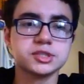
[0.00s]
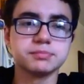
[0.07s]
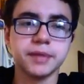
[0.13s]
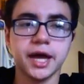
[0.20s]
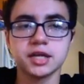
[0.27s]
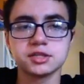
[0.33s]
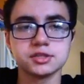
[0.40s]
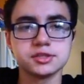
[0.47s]

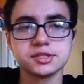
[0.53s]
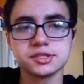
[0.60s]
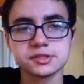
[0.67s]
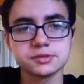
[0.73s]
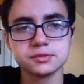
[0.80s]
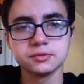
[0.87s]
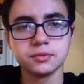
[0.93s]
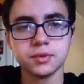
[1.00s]
matches.
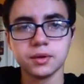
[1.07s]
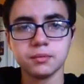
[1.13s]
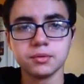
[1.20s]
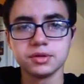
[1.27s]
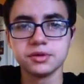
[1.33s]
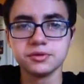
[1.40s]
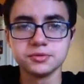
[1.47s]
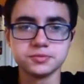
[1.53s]

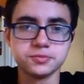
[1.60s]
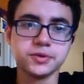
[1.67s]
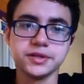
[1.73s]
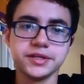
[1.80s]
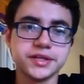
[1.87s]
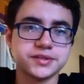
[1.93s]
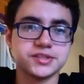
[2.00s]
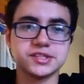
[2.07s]

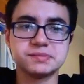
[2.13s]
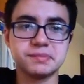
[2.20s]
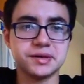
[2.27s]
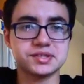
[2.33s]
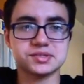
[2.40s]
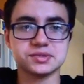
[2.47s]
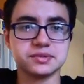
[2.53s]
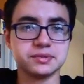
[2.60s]
Really nothing
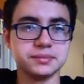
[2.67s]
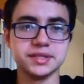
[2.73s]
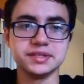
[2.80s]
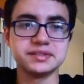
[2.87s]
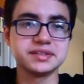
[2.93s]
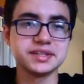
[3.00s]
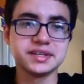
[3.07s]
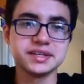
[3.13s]
special. I mean,